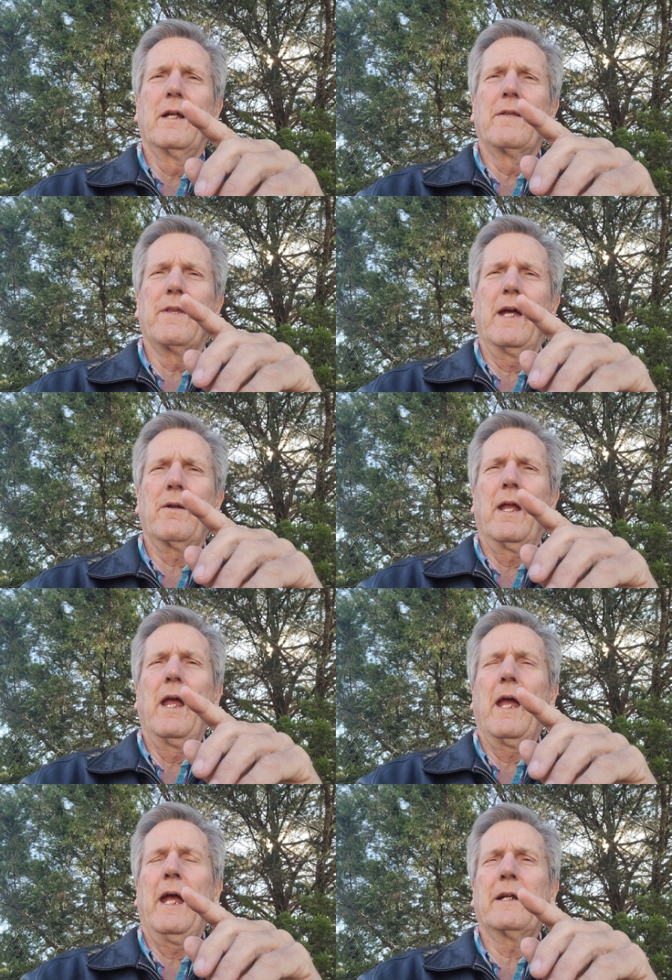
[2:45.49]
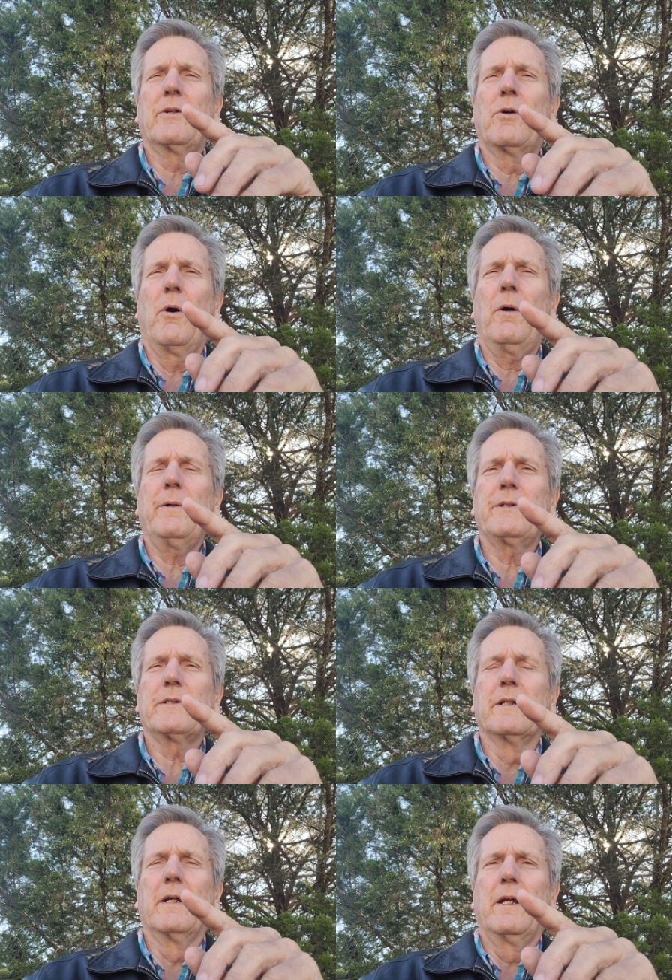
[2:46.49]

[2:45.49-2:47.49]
that had caused